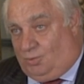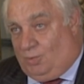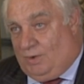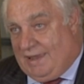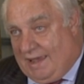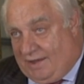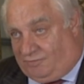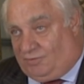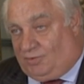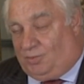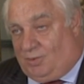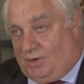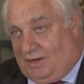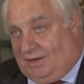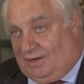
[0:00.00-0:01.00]
We have to
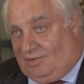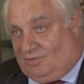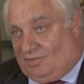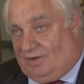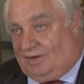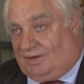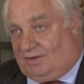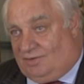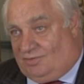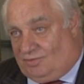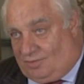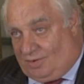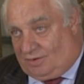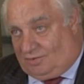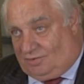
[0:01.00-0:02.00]
raise, in a
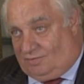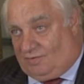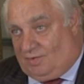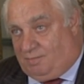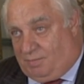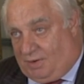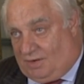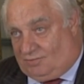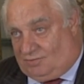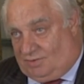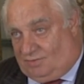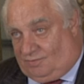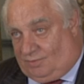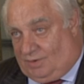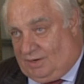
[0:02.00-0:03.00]
constructive and
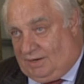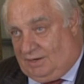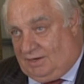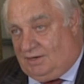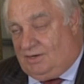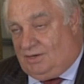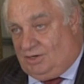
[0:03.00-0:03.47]
positive way,